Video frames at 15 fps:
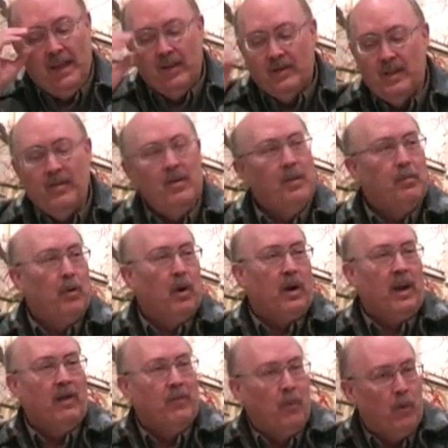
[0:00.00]
There's even a
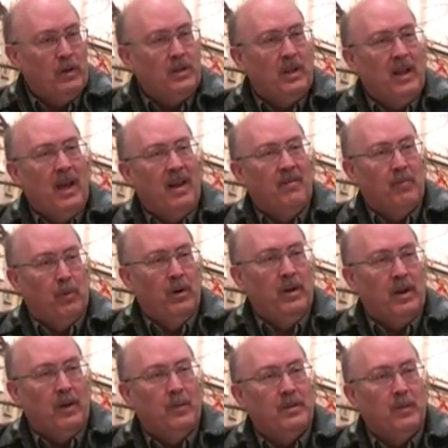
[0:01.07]
book, unfortunately out of
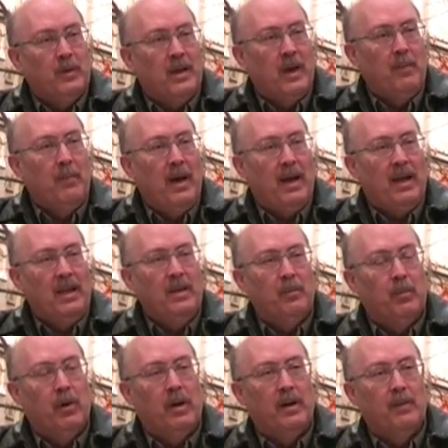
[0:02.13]
print, I wish it would come back
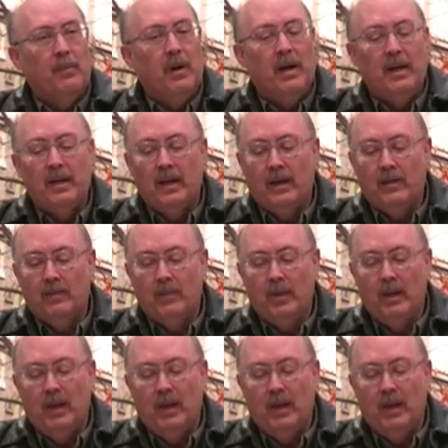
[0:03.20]
into print, by uh,